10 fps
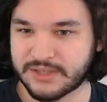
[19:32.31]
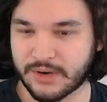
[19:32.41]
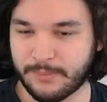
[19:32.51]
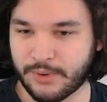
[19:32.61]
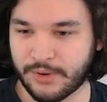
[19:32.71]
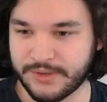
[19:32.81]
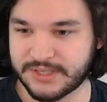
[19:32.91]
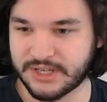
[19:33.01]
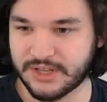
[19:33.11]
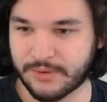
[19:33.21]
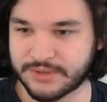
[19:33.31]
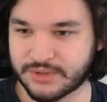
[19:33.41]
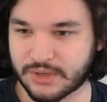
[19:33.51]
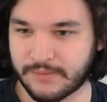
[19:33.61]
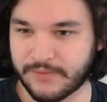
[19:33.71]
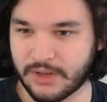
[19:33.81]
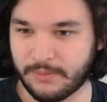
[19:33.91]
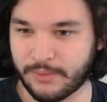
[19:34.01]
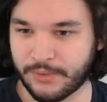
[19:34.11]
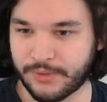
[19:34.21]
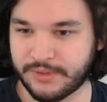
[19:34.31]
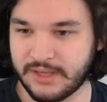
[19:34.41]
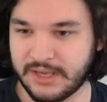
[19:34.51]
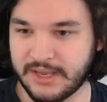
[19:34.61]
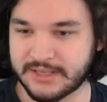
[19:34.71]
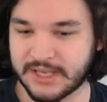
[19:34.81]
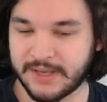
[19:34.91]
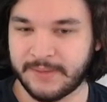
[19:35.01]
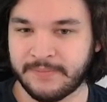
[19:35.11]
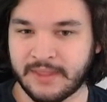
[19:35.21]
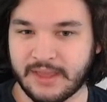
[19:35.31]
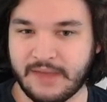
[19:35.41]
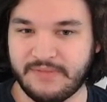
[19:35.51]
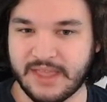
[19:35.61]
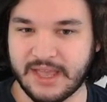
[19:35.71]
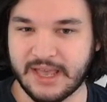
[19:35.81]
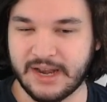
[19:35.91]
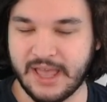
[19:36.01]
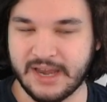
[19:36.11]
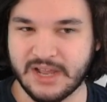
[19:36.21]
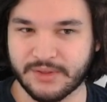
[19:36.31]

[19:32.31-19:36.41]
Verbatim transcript: So we're going to pull these into the reserve vault, both of these and then any other